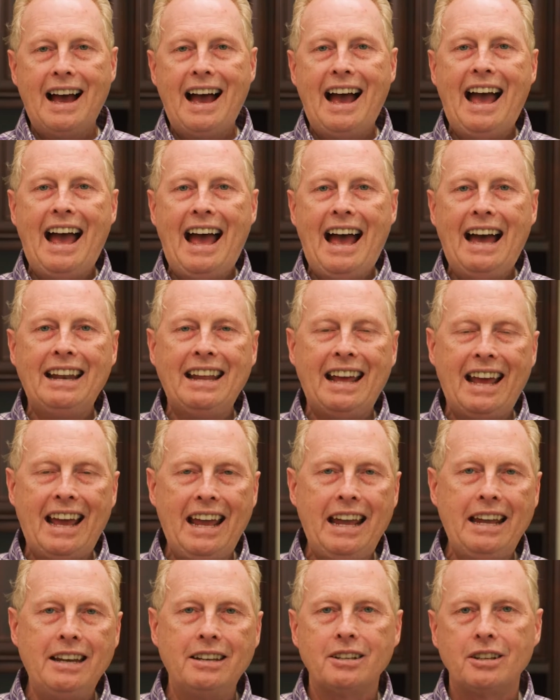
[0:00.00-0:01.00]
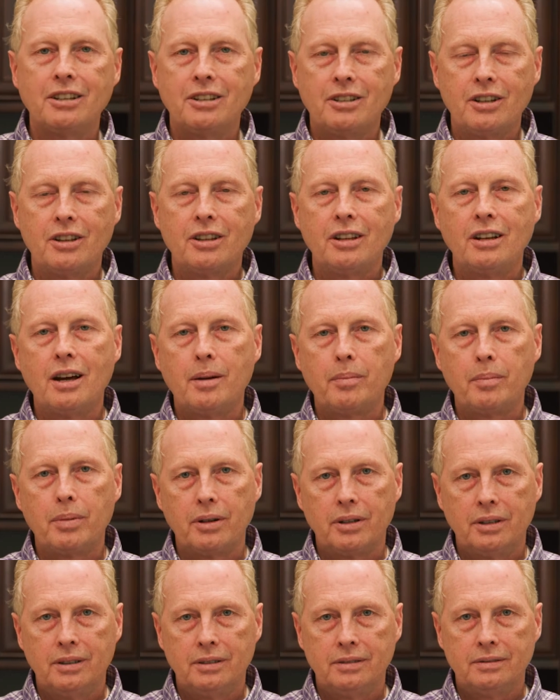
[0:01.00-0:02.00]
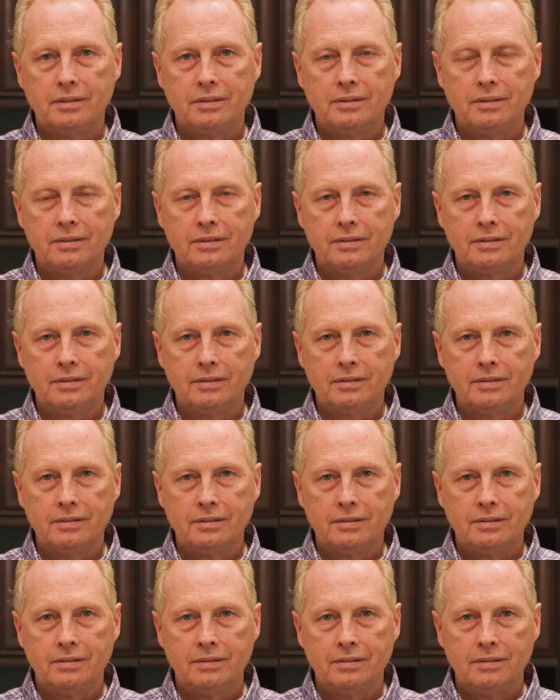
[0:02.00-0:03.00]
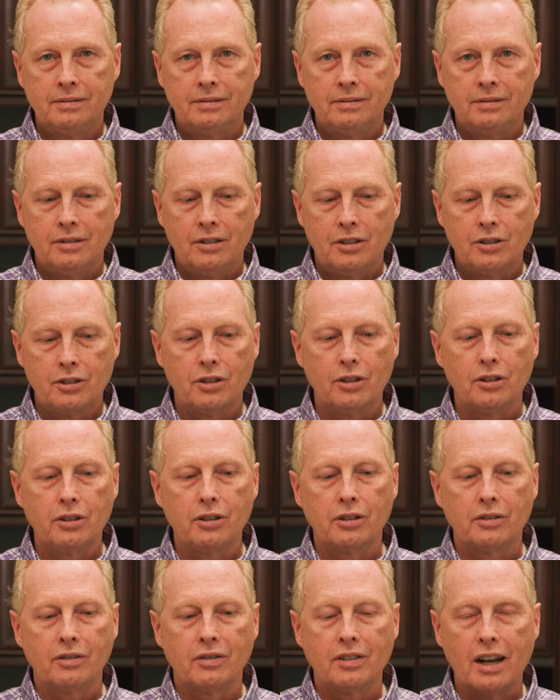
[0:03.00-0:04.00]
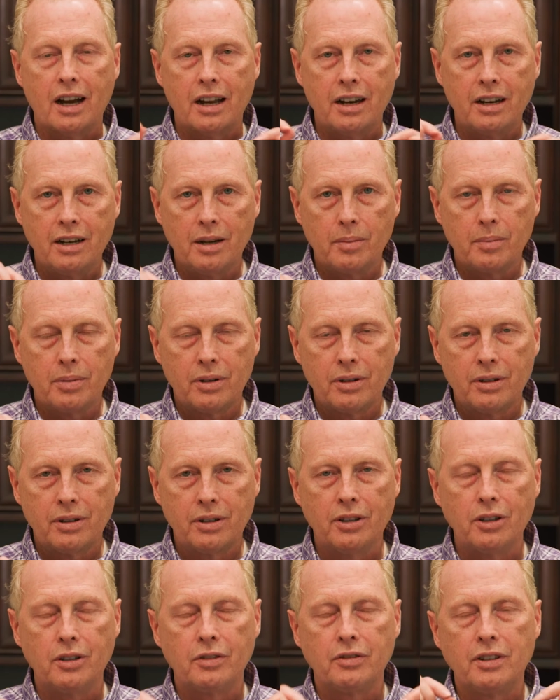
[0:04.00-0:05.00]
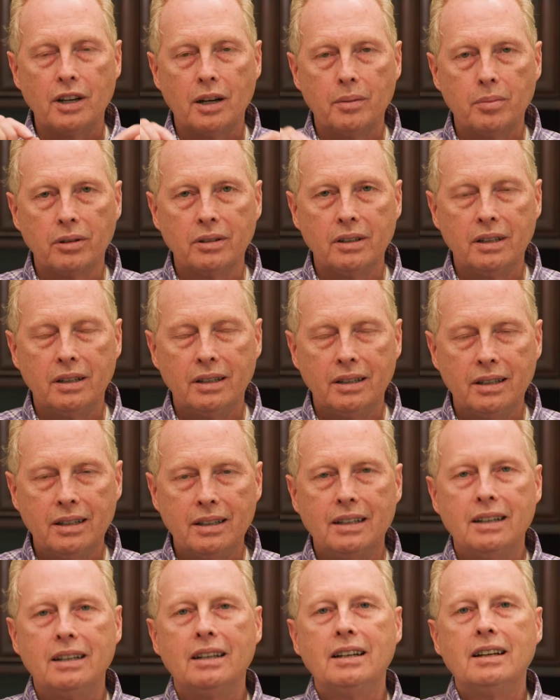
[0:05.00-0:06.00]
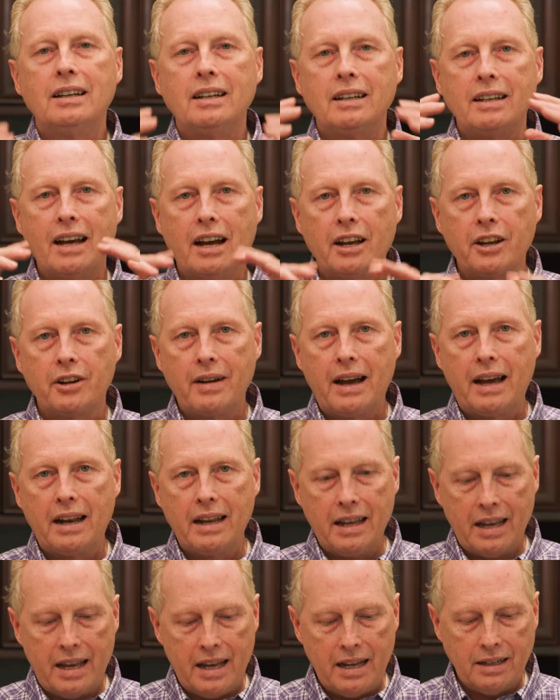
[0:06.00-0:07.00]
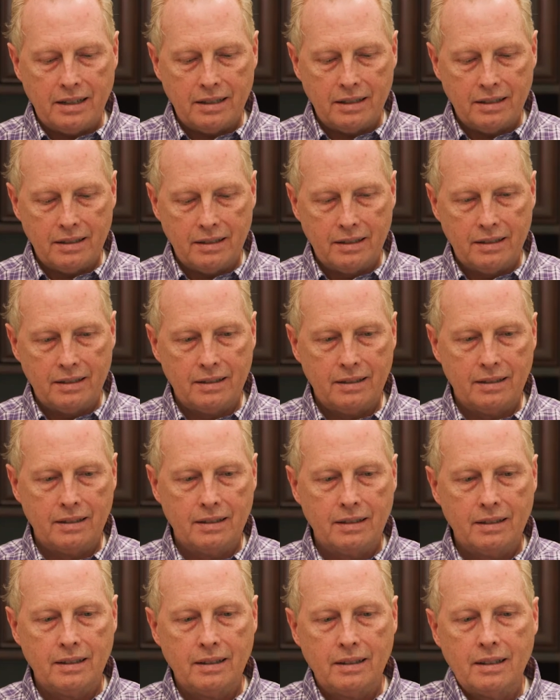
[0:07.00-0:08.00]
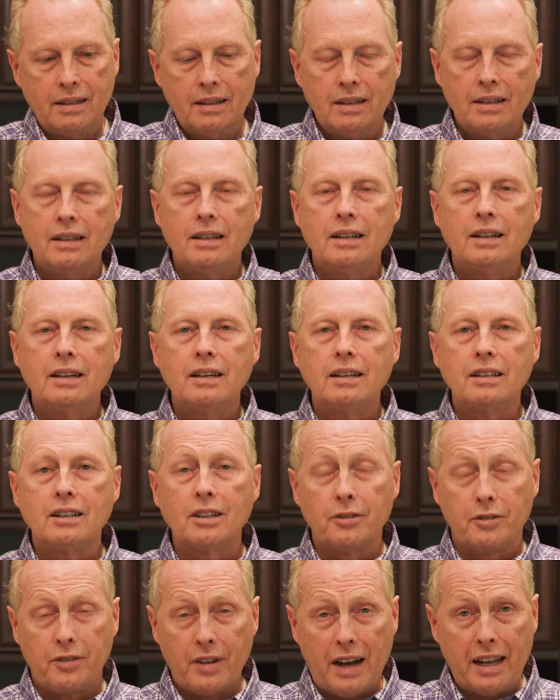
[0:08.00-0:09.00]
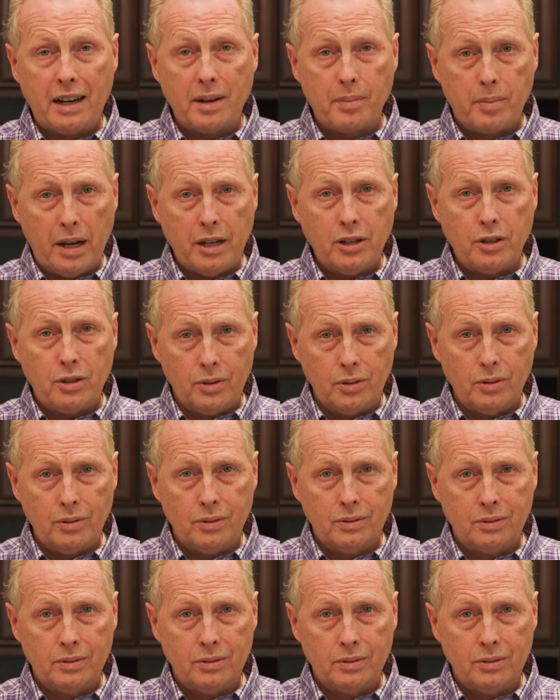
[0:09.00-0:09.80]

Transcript: Add 8 to the number. So you've got a number, you've doubled it, now you're adding 8. Divide it by 2.